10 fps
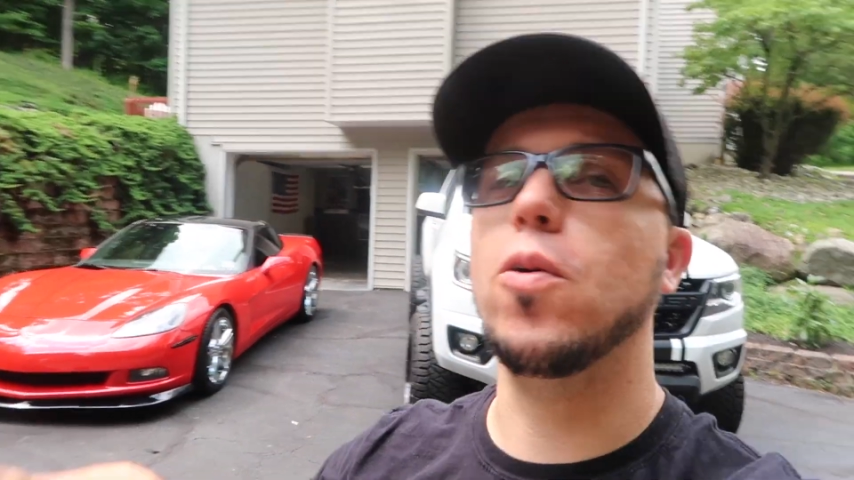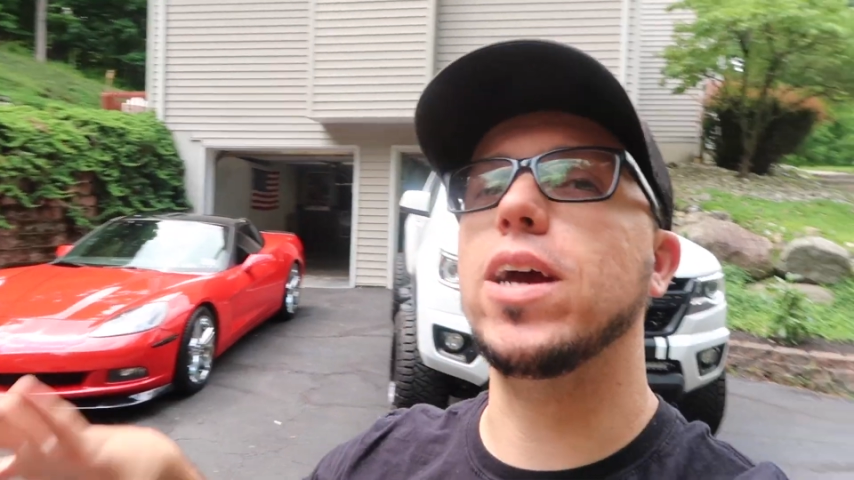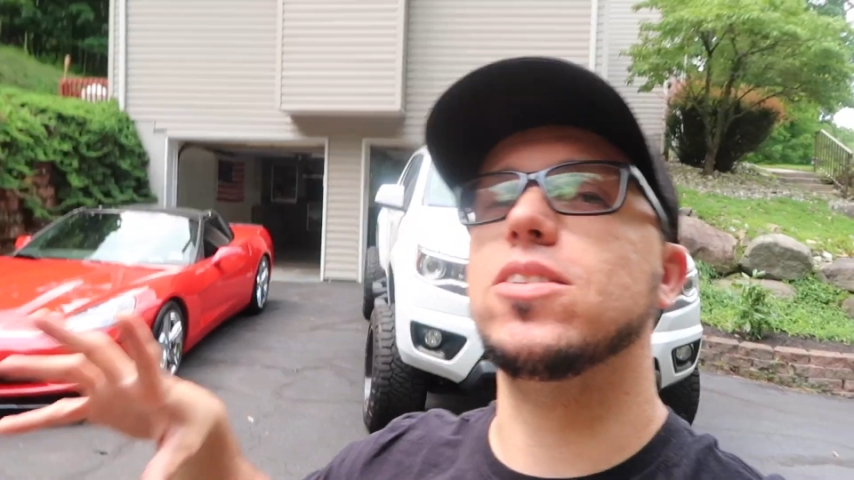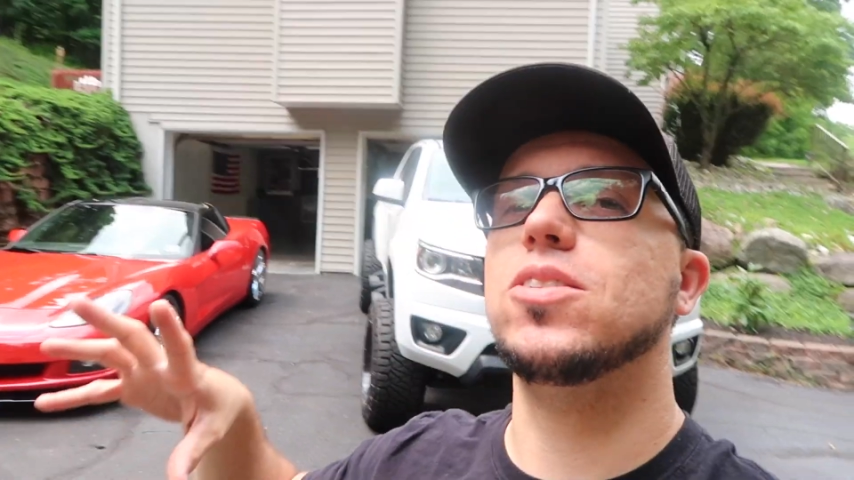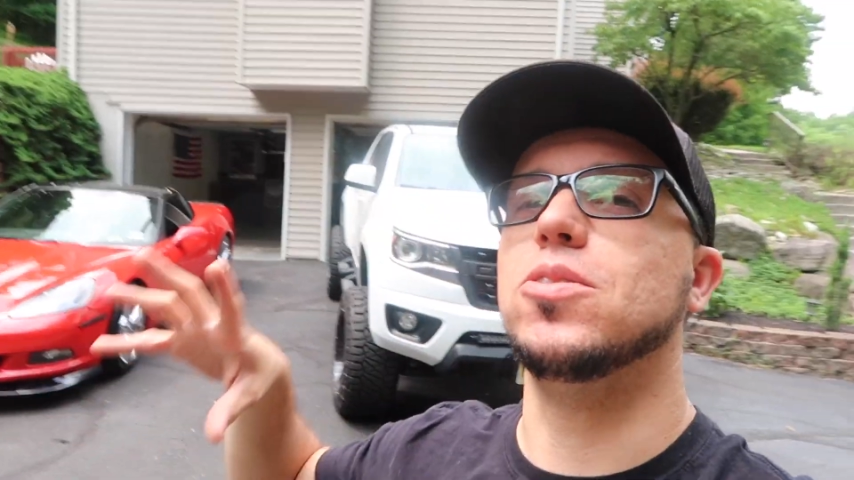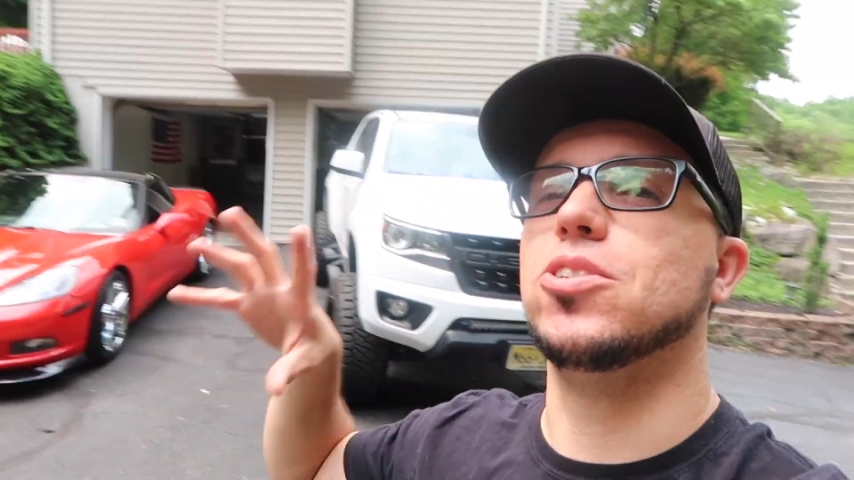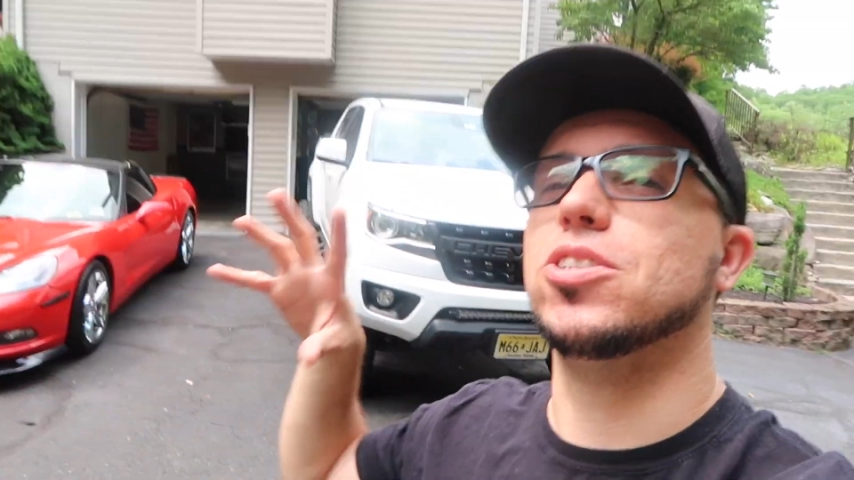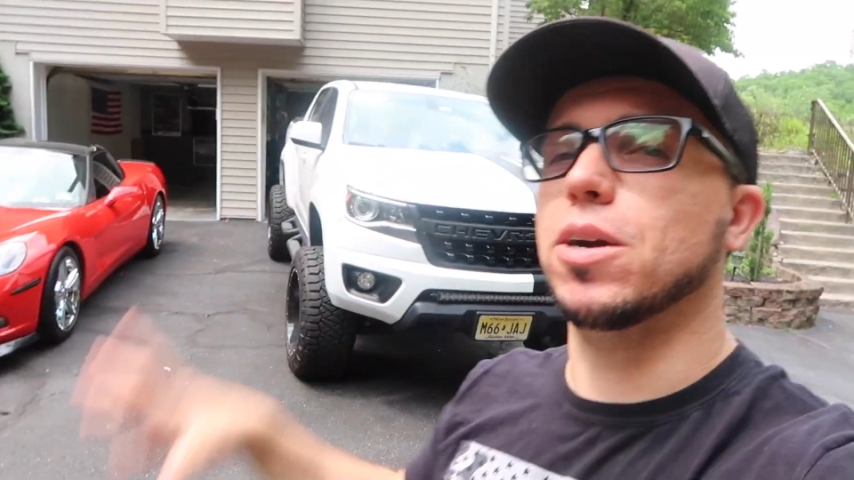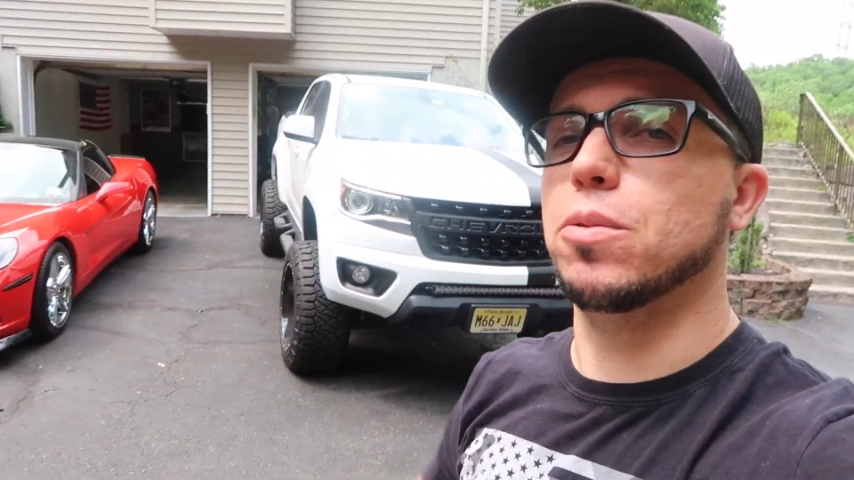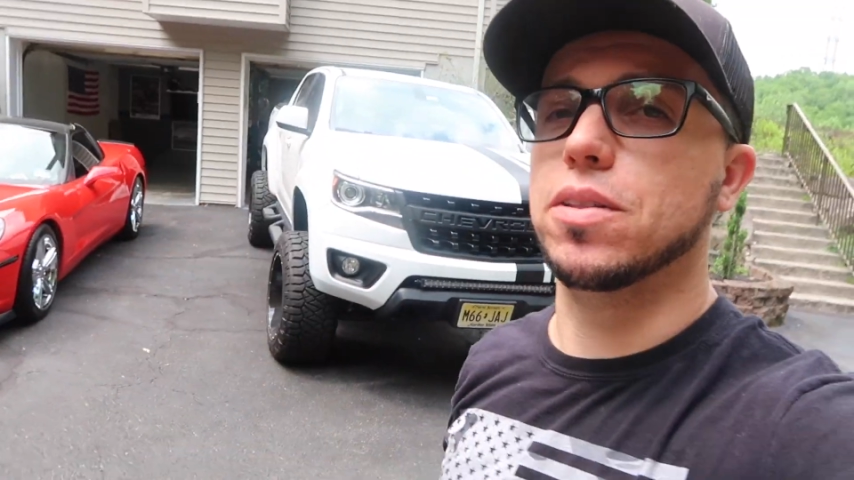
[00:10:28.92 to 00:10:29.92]
wait to
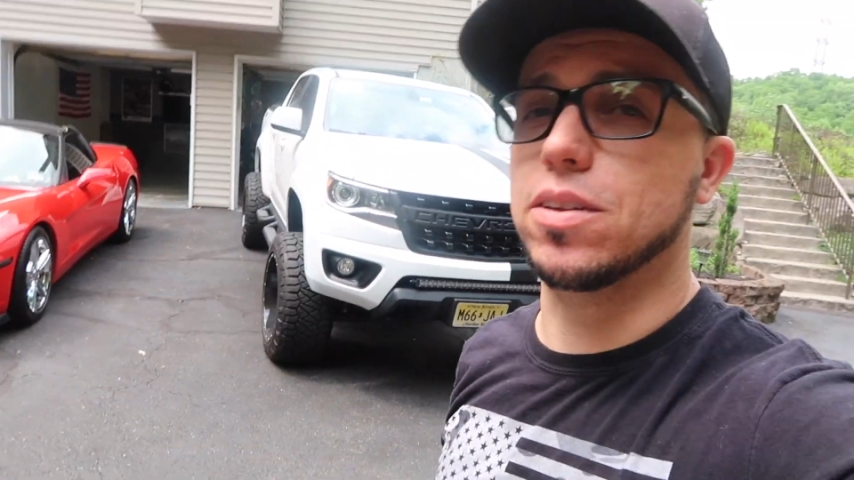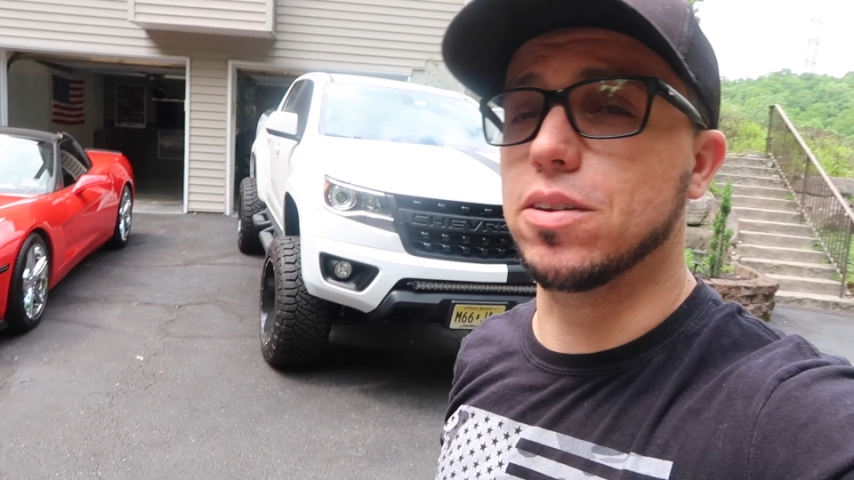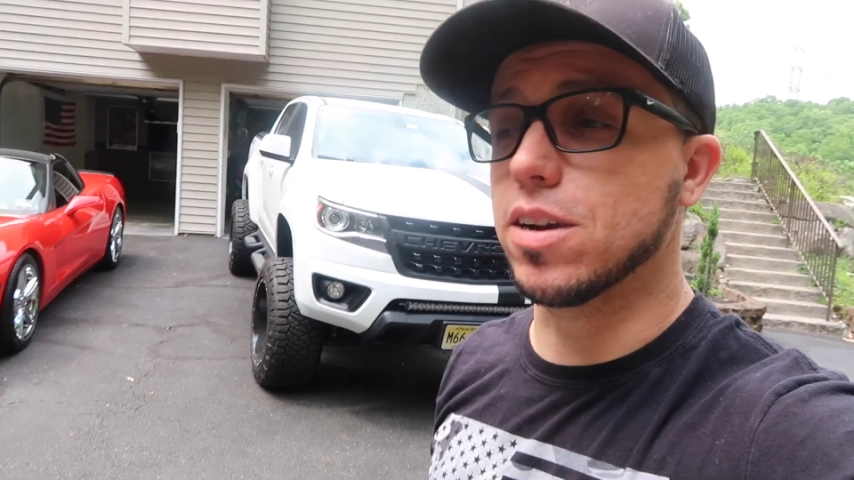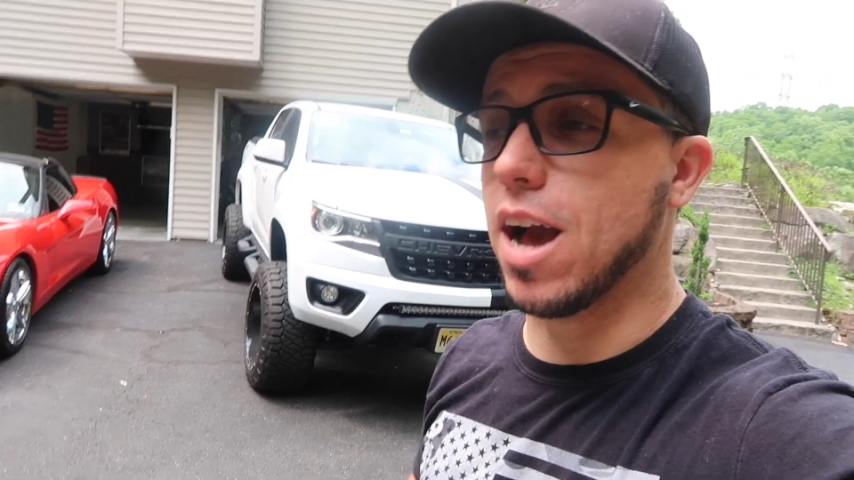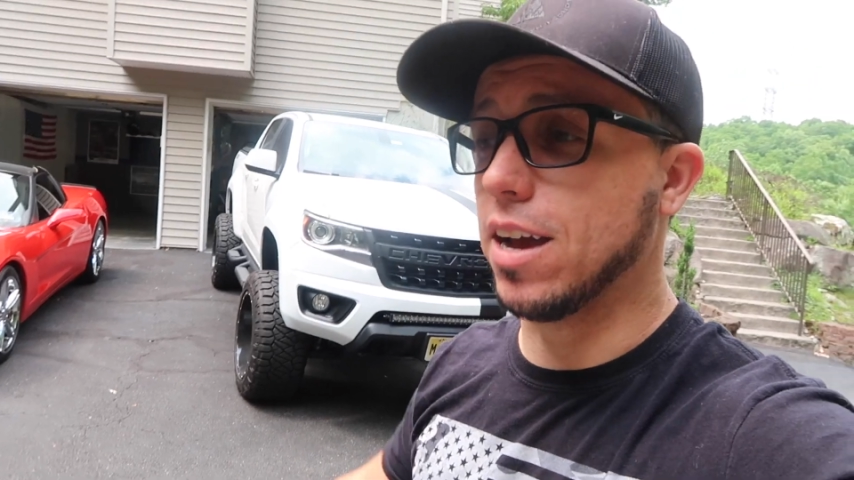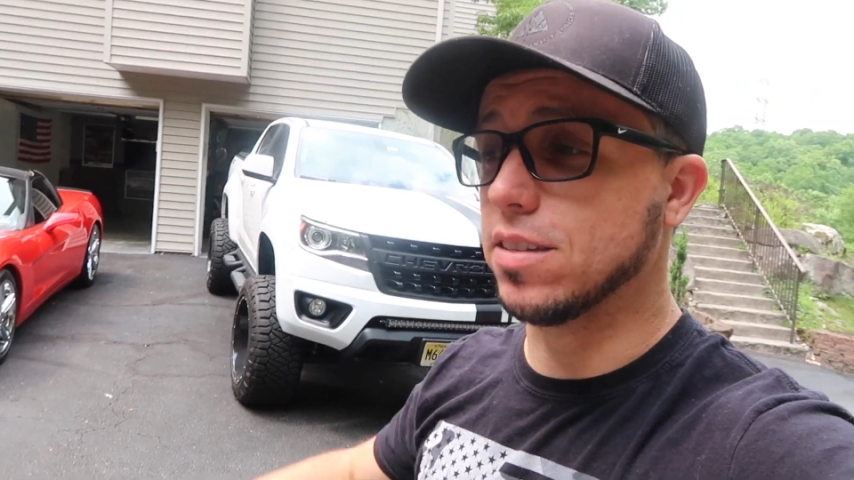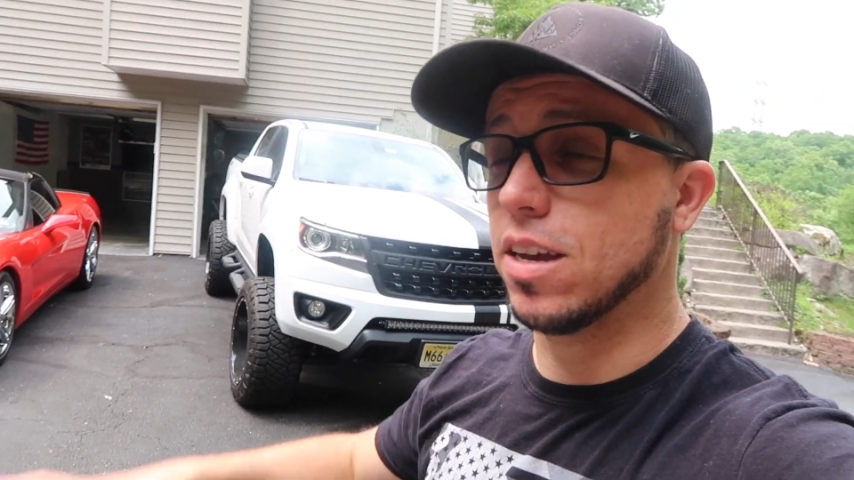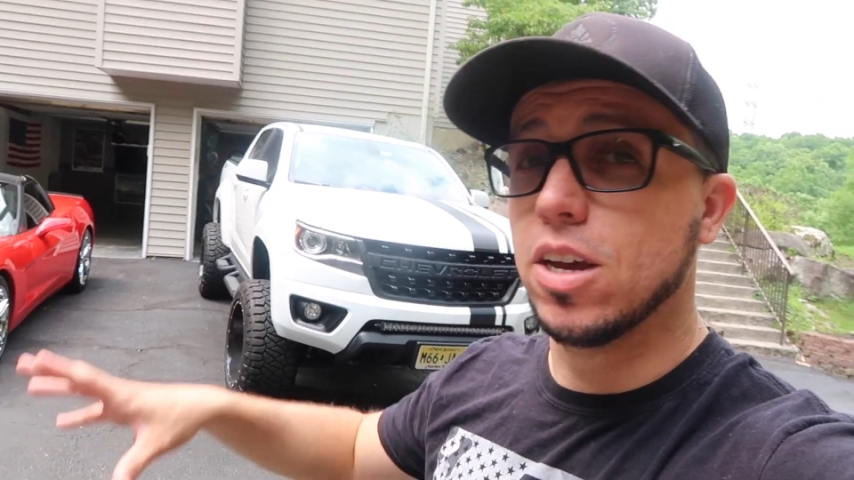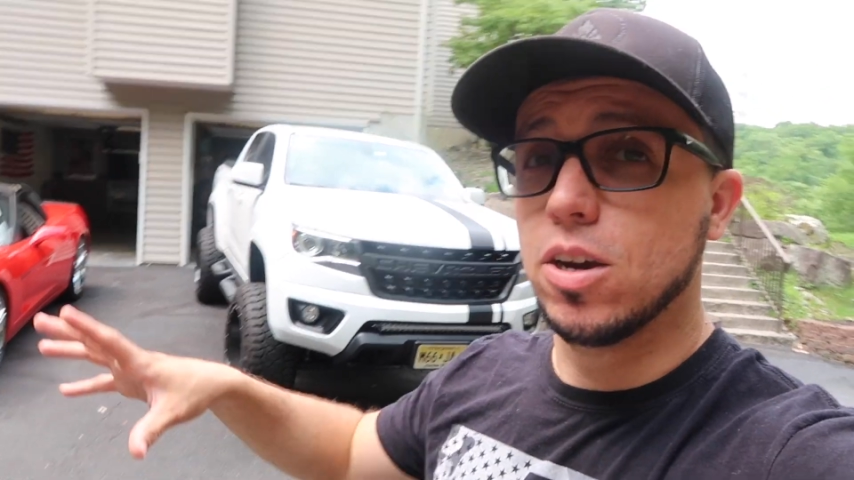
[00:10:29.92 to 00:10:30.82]
share with you guys.